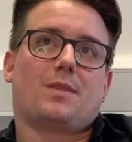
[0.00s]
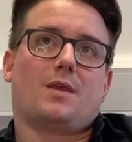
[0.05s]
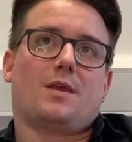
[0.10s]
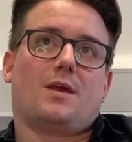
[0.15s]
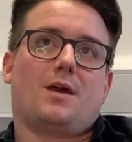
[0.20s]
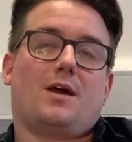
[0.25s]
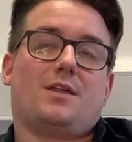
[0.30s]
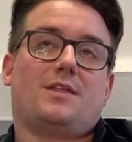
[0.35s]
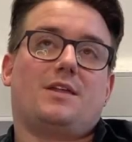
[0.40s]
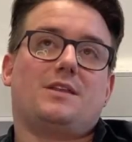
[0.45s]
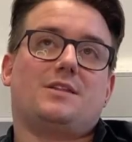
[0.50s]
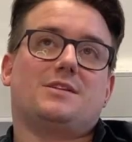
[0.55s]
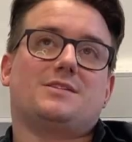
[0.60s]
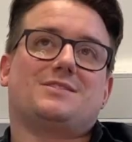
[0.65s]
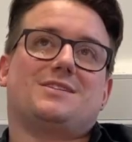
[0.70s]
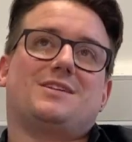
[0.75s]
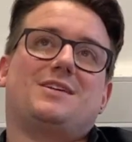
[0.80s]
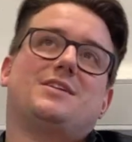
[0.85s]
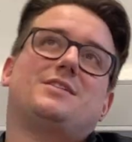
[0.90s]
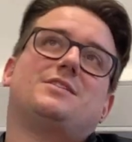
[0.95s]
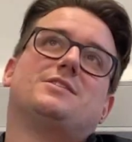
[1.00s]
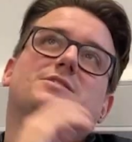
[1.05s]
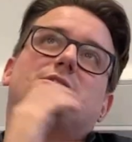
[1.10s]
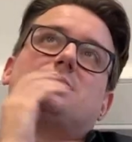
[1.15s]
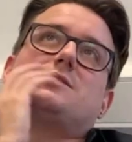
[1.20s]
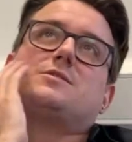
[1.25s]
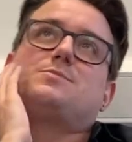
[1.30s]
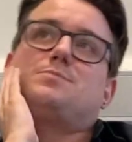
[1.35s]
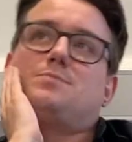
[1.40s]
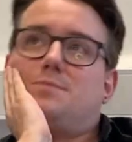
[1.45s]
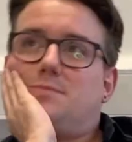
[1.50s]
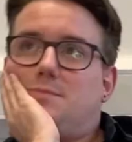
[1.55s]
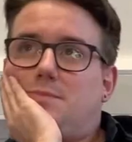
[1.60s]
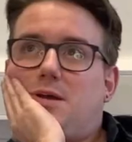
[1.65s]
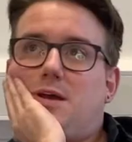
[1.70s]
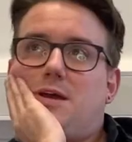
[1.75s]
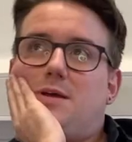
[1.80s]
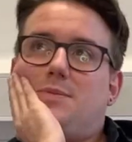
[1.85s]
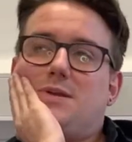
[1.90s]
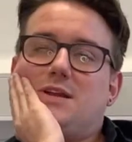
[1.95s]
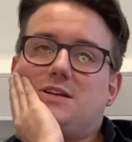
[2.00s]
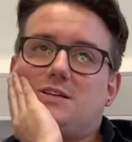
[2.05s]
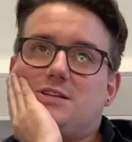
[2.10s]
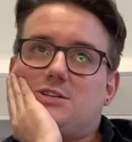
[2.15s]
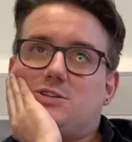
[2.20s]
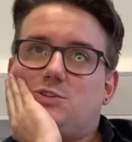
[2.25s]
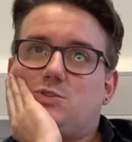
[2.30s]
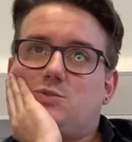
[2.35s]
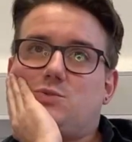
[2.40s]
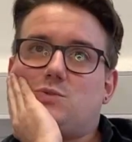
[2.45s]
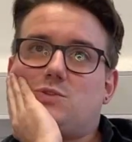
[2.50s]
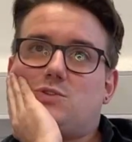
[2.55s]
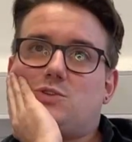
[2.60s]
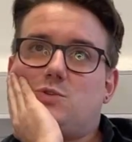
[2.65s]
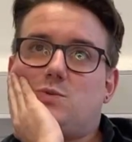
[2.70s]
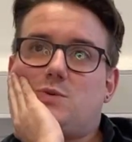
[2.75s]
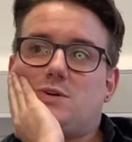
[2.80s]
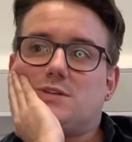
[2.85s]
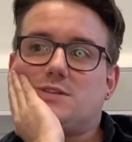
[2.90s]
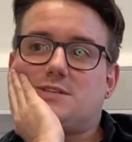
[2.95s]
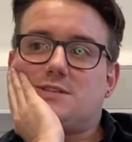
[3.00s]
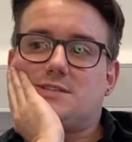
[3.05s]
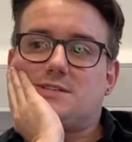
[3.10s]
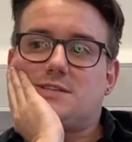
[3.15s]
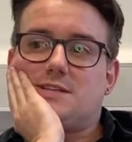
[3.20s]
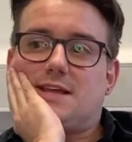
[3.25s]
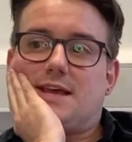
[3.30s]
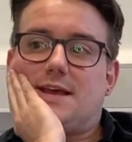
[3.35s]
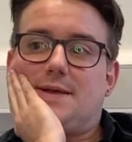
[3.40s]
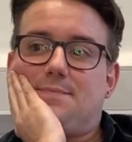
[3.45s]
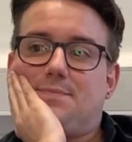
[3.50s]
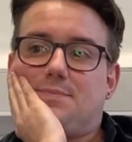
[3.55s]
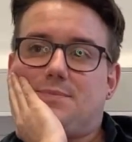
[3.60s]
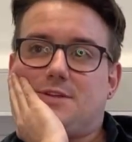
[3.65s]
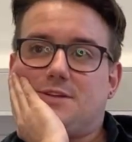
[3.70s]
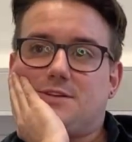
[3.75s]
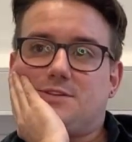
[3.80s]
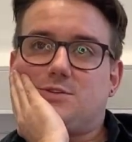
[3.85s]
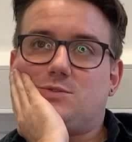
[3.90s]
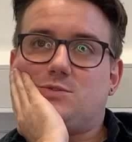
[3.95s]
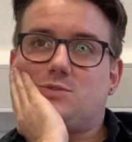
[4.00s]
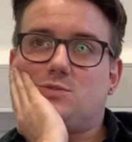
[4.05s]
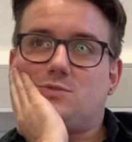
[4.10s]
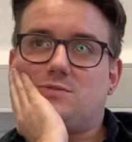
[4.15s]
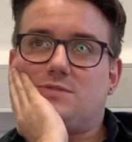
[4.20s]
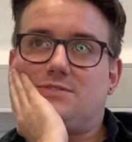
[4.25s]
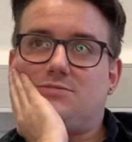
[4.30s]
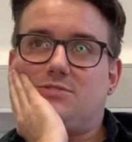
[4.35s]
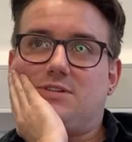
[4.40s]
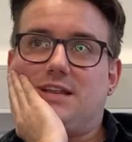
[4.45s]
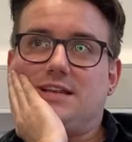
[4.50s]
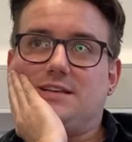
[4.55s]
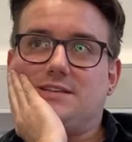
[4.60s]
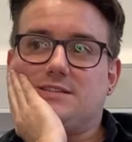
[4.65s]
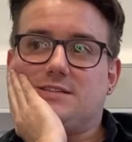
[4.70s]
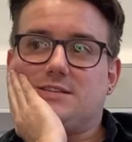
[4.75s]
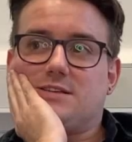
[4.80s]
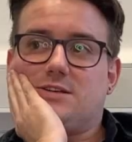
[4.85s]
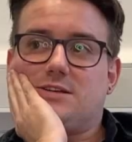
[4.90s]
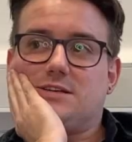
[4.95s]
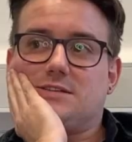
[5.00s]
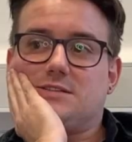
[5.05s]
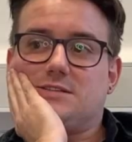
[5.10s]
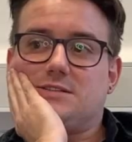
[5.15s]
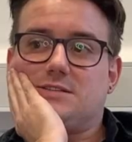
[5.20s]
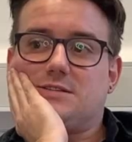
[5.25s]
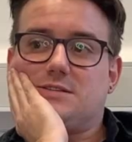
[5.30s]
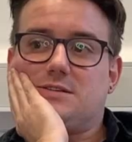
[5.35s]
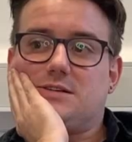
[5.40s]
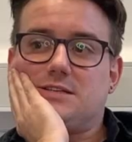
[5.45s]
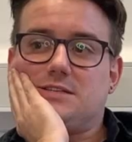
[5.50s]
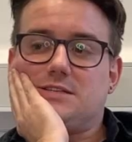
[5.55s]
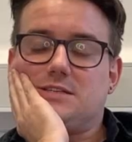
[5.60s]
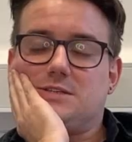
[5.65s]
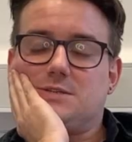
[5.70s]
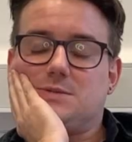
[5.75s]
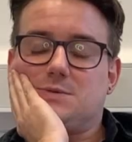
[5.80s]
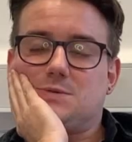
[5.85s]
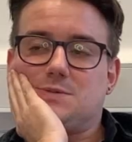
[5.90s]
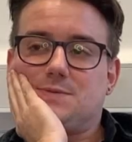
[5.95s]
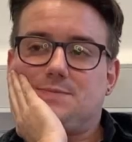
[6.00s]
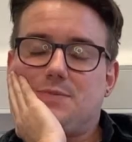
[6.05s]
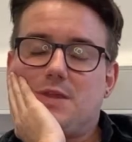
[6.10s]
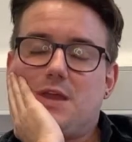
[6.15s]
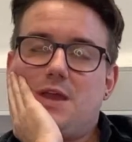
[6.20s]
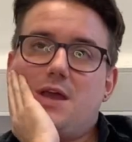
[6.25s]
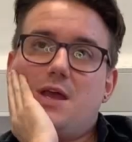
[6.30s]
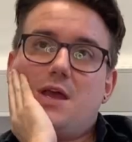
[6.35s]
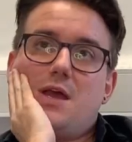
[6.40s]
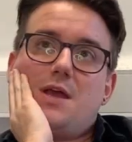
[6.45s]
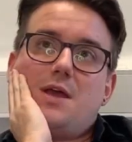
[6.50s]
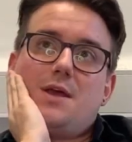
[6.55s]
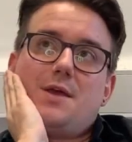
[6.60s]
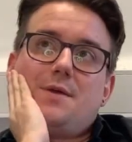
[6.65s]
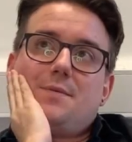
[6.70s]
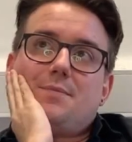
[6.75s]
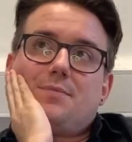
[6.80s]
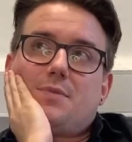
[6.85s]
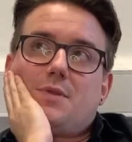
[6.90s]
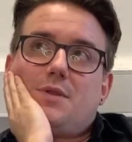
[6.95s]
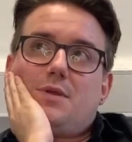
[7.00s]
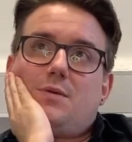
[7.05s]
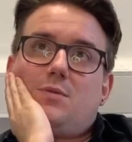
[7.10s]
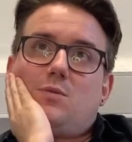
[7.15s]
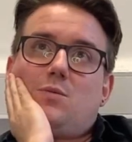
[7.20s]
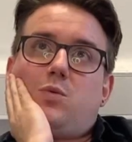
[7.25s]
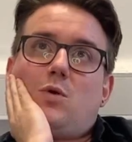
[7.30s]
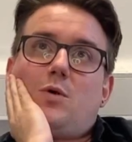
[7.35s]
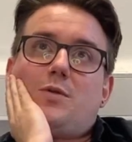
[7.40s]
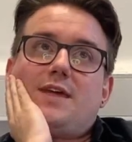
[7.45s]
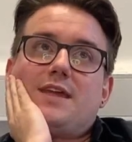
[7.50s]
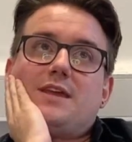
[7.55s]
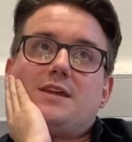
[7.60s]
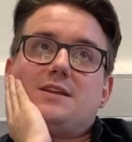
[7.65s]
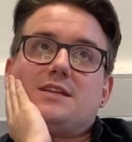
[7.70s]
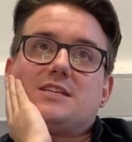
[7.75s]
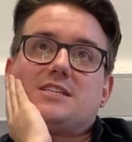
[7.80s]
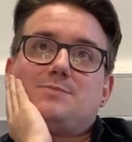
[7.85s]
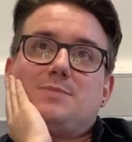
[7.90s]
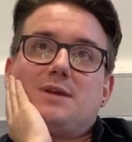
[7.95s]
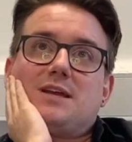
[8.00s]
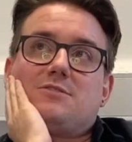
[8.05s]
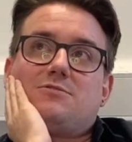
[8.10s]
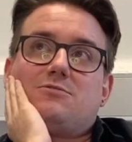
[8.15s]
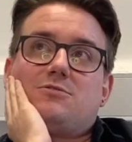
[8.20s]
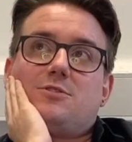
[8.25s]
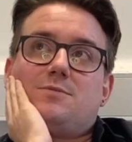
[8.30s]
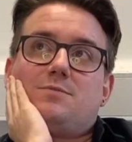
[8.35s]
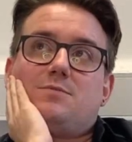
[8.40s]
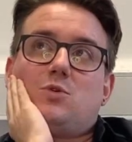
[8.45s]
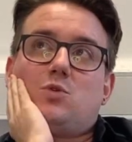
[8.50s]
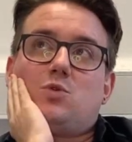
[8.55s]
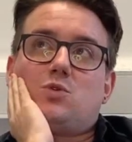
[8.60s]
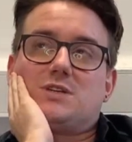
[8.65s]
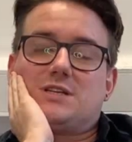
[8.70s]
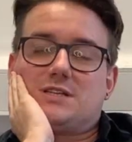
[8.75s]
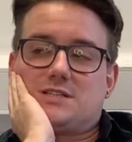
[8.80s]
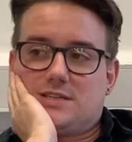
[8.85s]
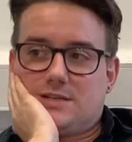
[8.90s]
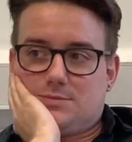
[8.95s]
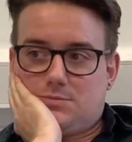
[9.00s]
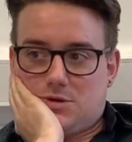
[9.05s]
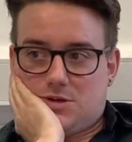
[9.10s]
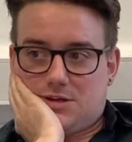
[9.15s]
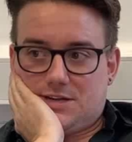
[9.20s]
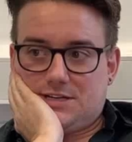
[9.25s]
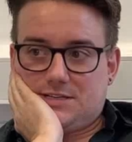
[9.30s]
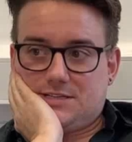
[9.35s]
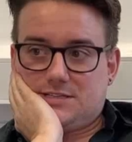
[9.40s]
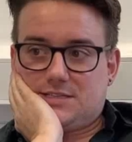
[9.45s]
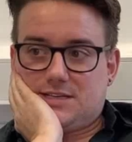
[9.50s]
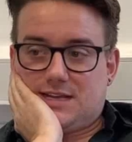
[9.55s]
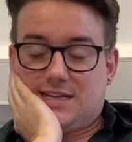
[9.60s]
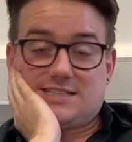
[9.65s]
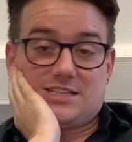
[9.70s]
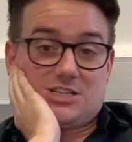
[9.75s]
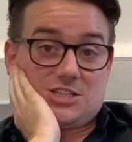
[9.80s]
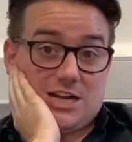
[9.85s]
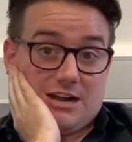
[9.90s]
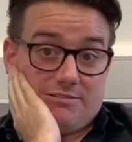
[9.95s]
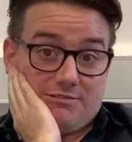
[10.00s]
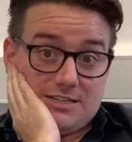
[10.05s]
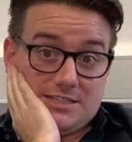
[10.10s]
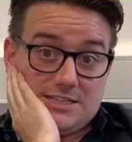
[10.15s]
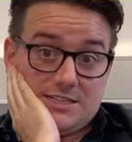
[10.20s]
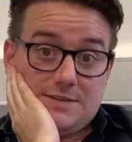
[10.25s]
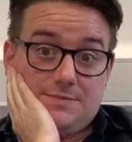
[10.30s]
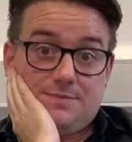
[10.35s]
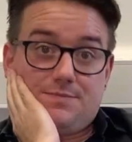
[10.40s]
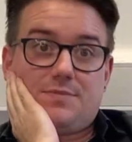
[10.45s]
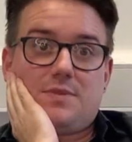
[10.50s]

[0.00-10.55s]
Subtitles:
I think there's actually two answers to that, and two sort of different lenses I'd like to use. What they can expect from Autistic Minds as a charity